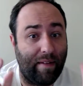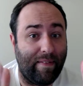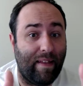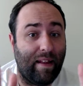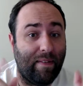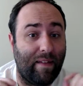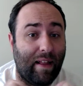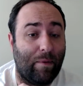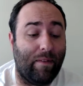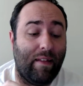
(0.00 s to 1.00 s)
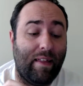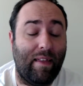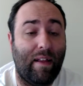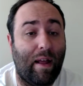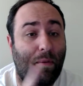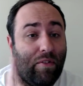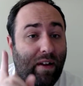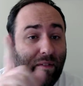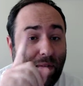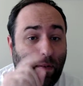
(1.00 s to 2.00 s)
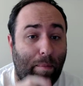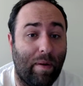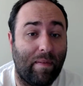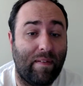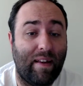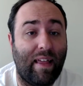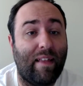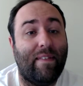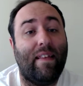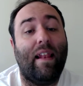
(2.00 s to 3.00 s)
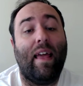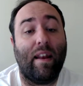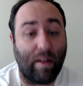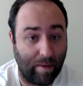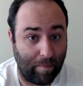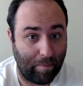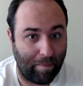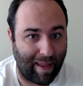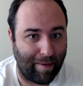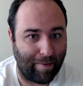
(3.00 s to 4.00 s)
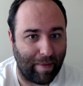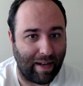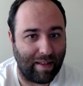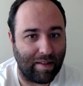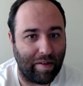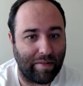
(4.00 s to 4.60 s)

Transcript: I said it, so I'm not gonna see you again. I want y'all to have a super awesome day. I'll see you later. Bye, everybody.